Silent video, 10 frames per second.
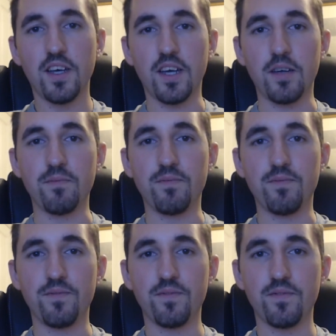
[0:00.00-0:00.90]

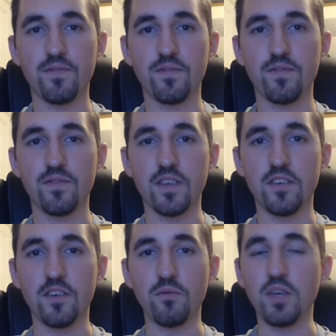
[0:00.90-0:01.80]
didn't
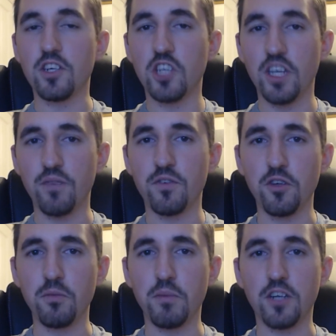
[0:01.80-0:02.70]
really achieve
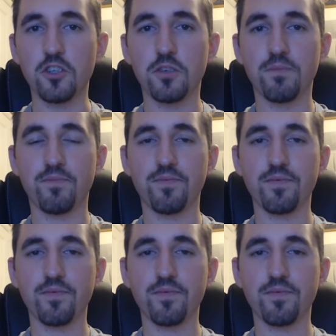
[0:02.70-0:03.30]
too much.